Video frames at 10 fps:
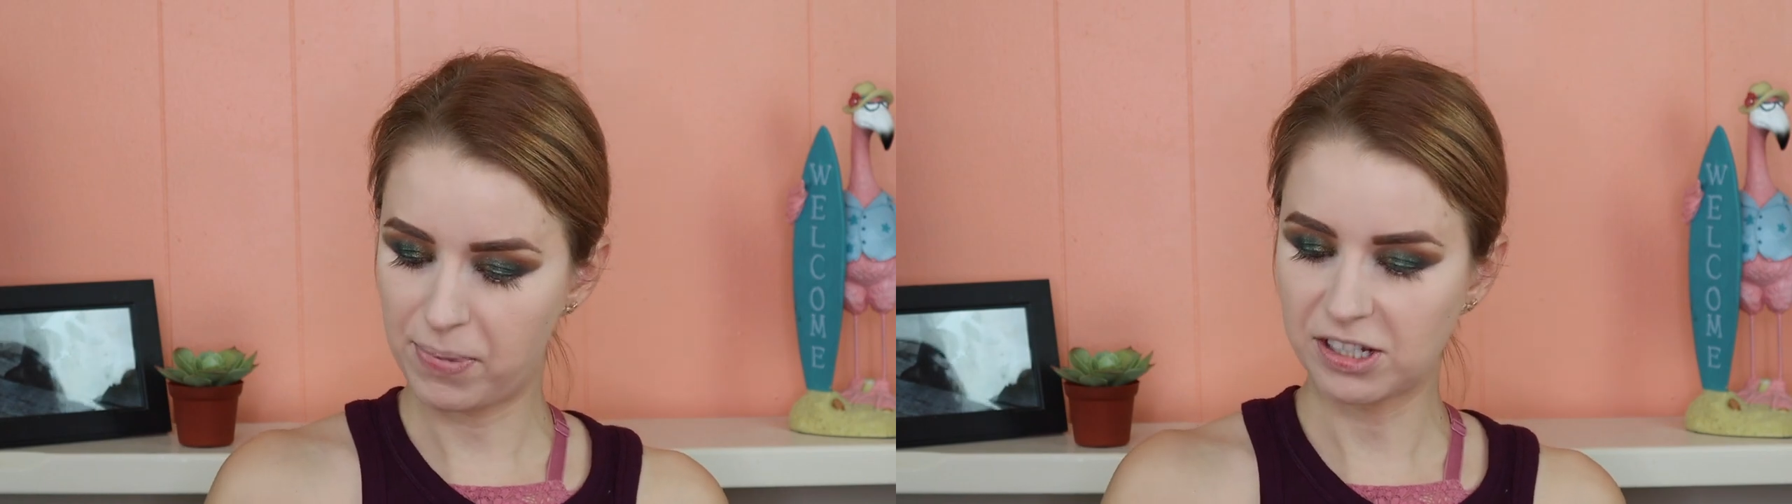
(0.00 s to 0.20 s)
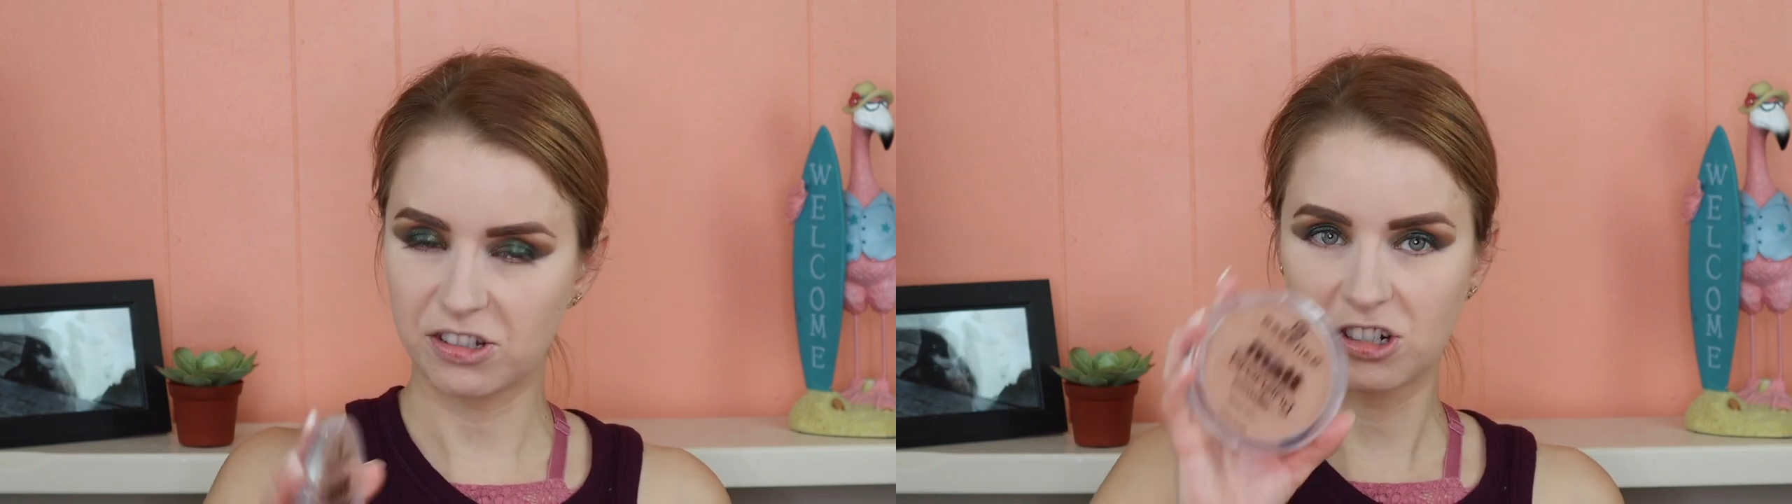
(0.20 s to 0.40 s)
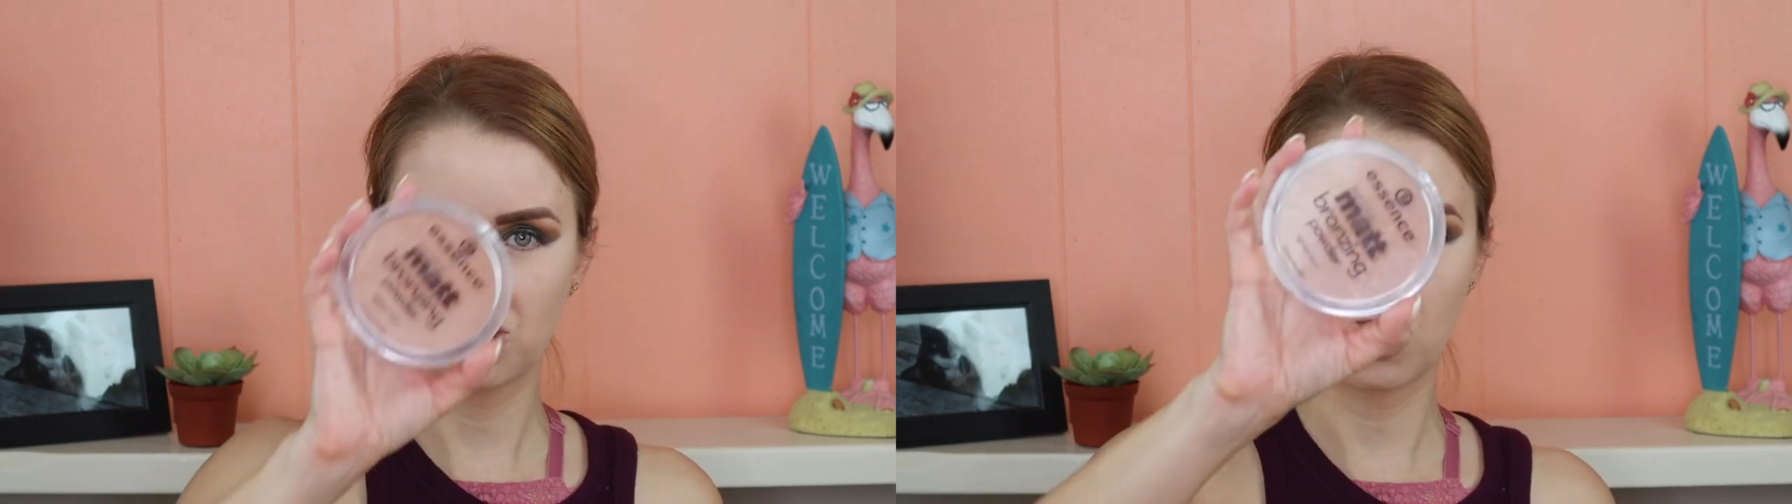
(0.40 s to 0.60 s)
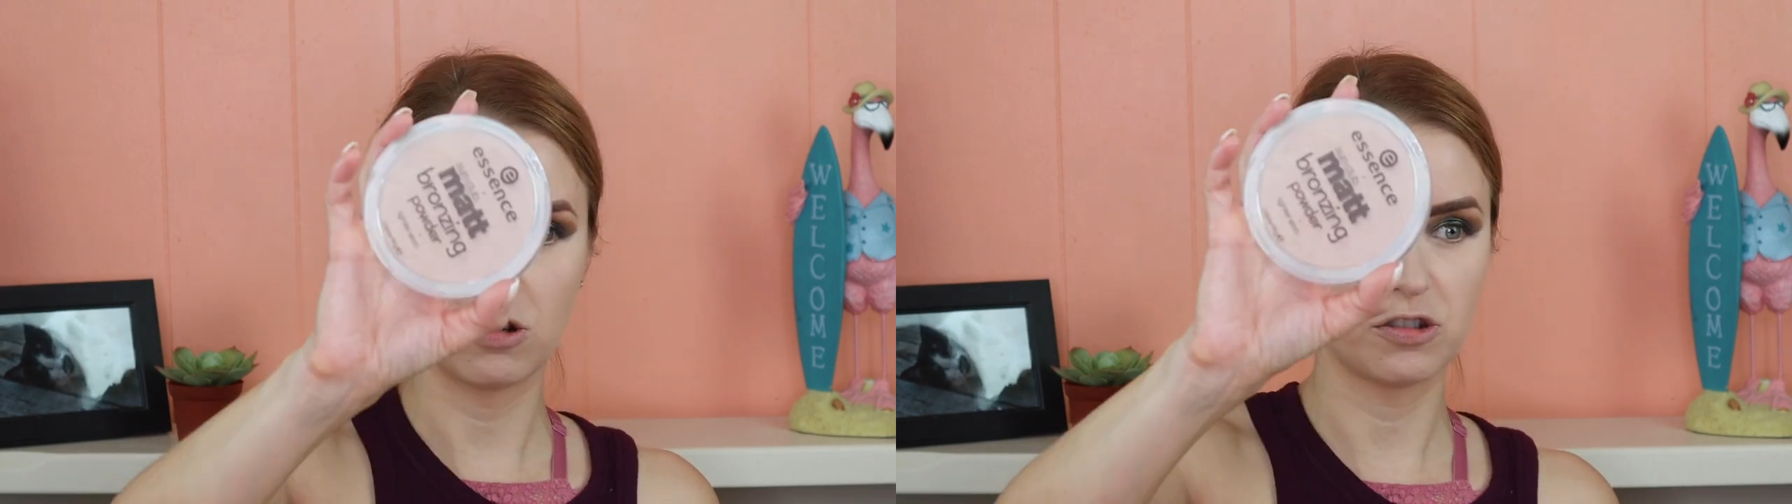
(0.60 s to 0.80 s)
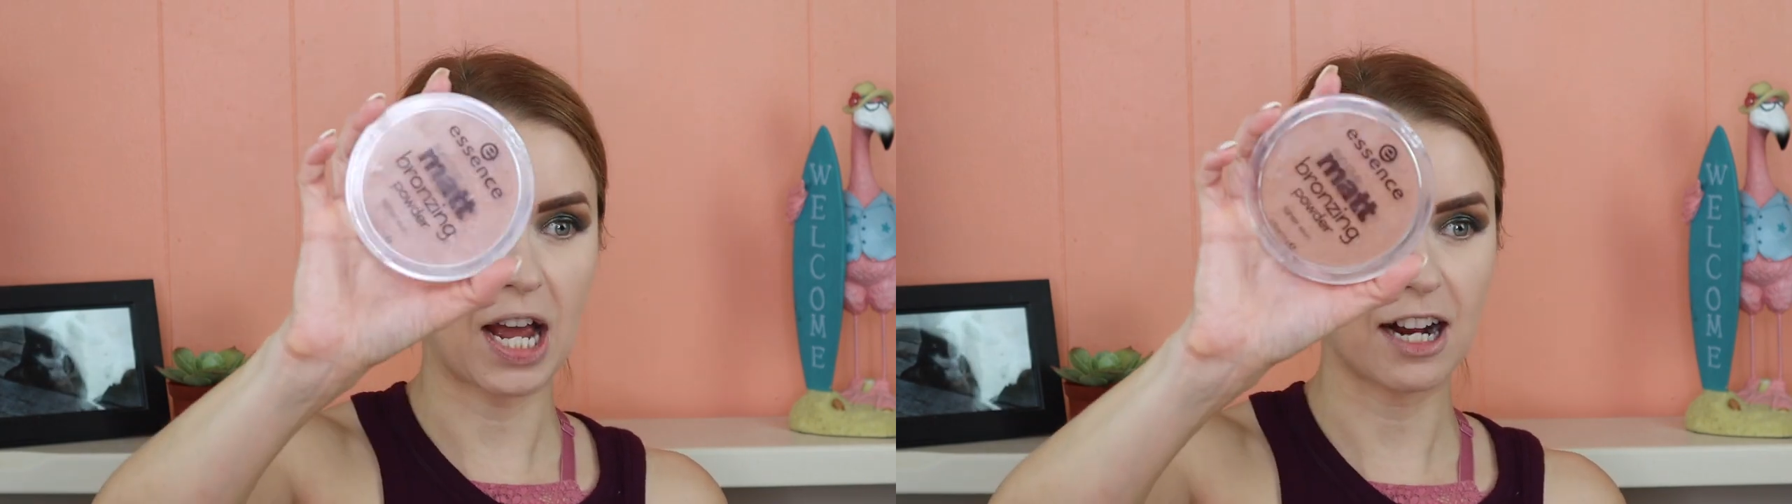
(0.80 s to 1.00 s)
Buster
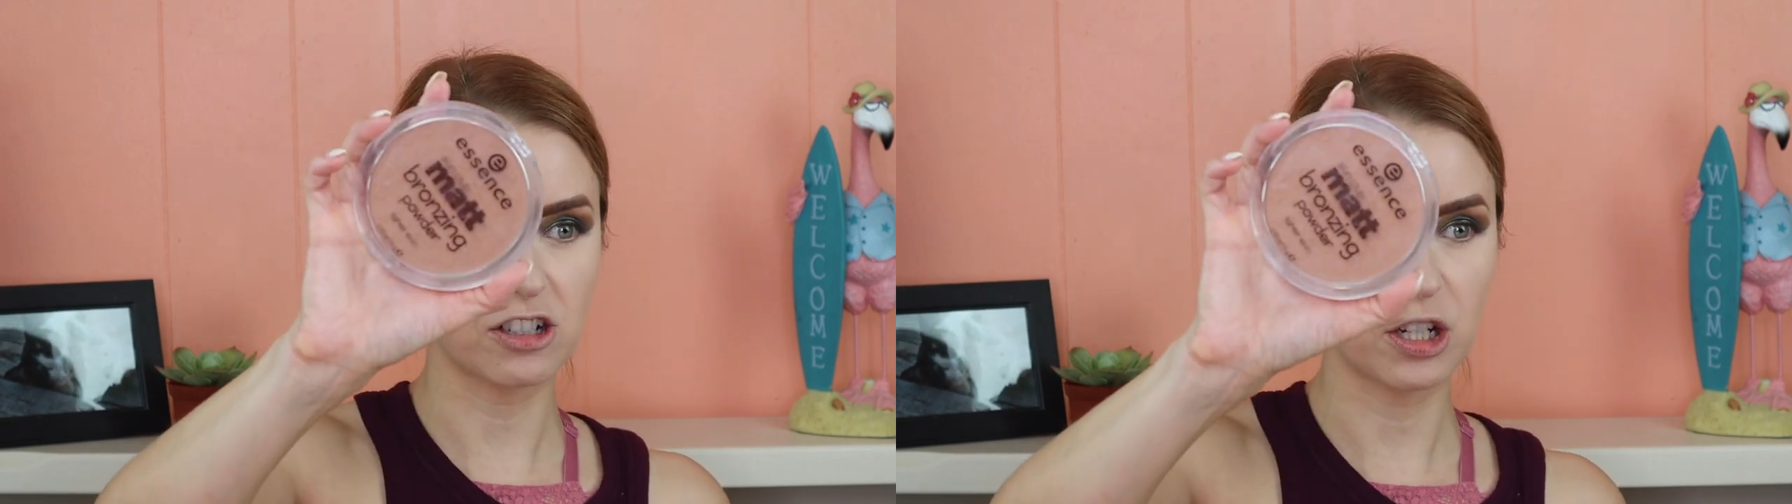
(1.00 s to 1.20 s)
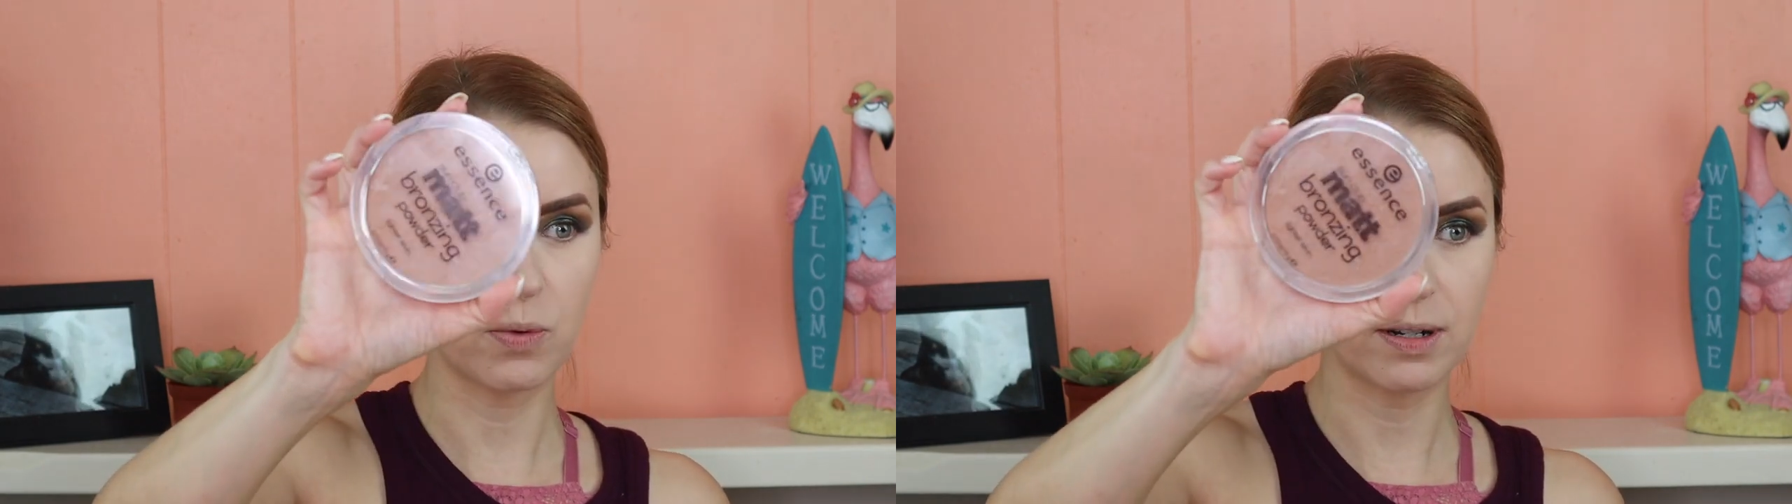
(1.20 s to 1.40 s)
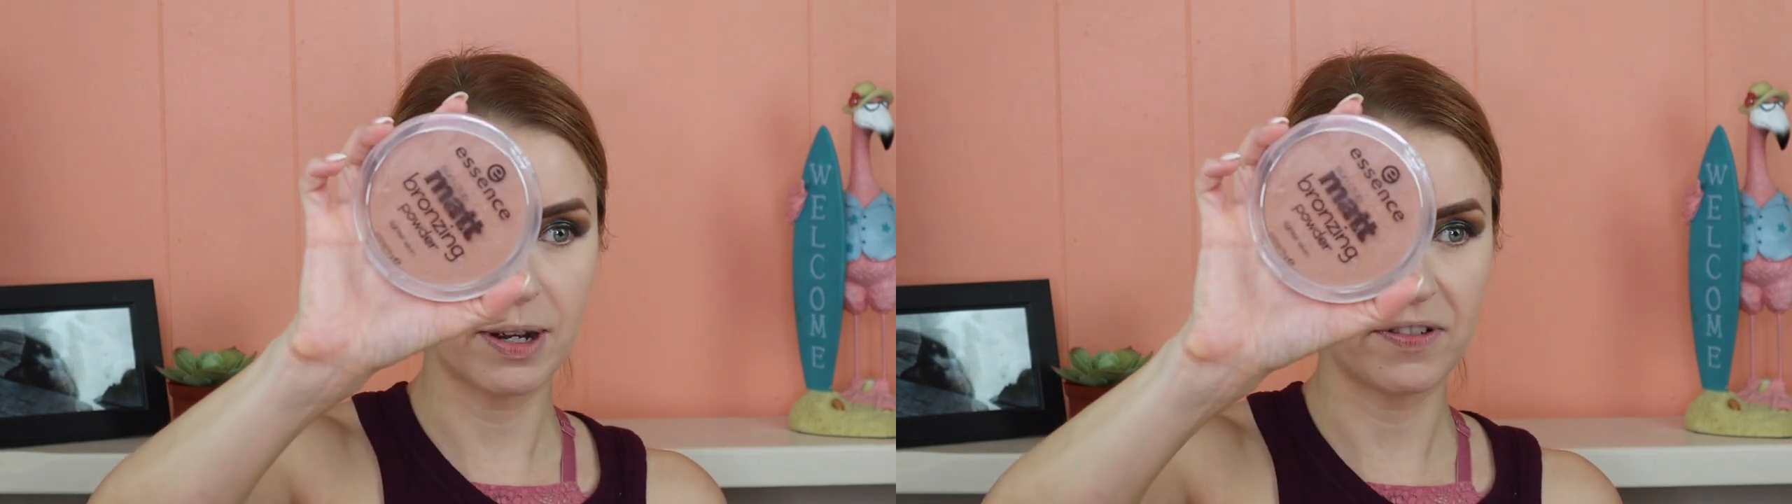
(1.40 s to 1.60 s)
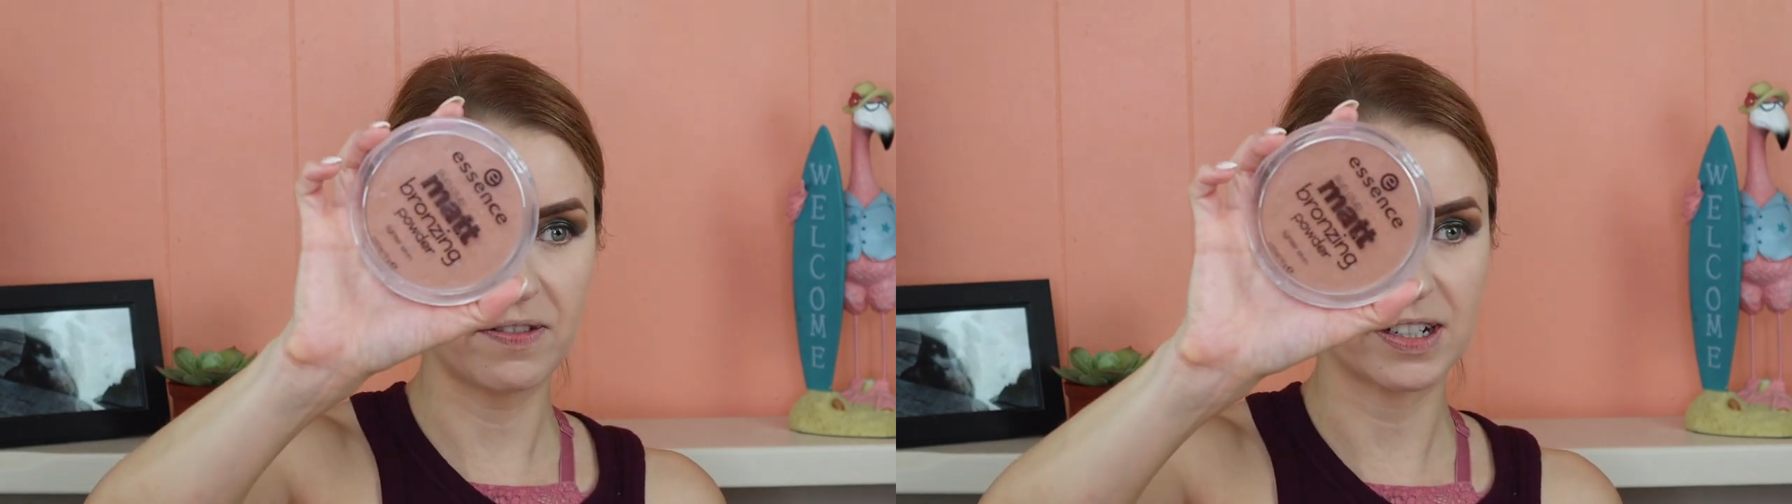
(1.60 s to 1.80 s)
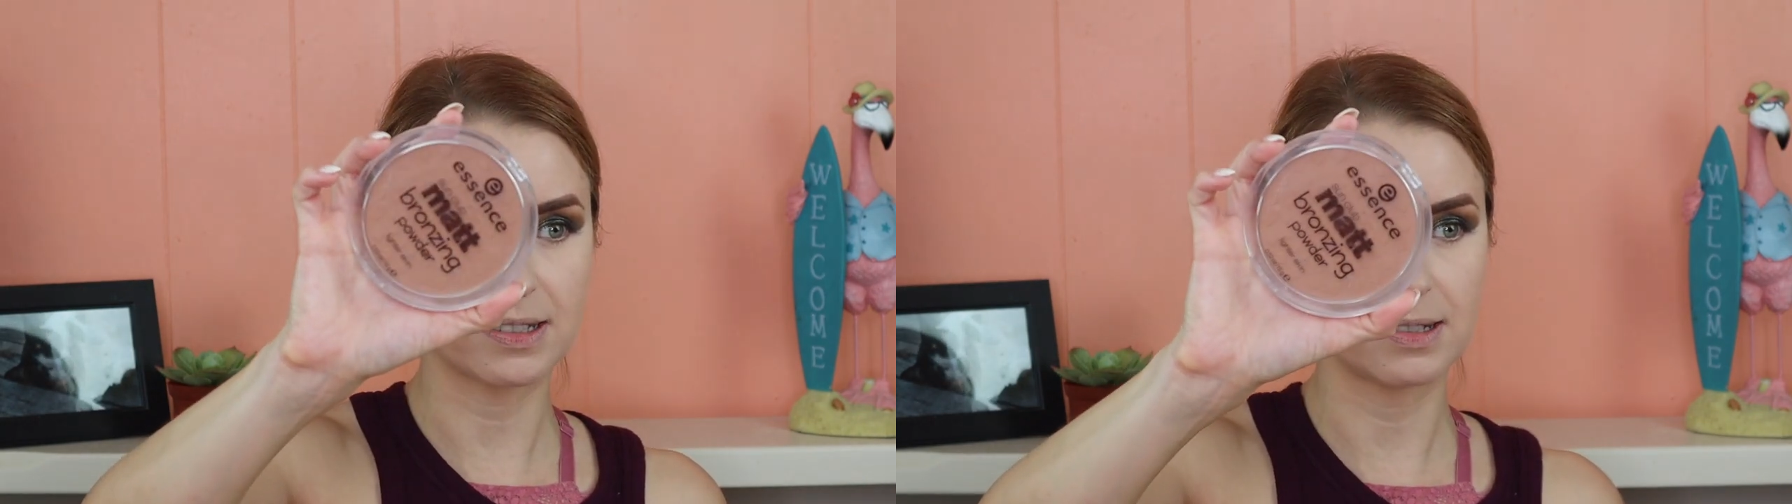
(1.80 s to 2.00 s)
chose actually one of my favorites.